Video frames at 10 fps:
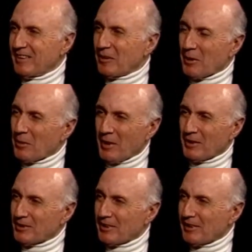Nobody
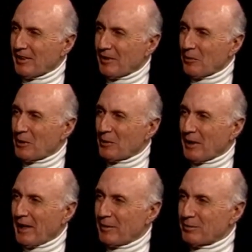mentioned the, the way you
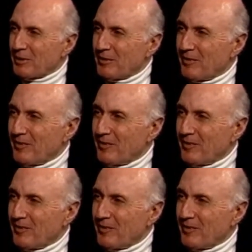laughed.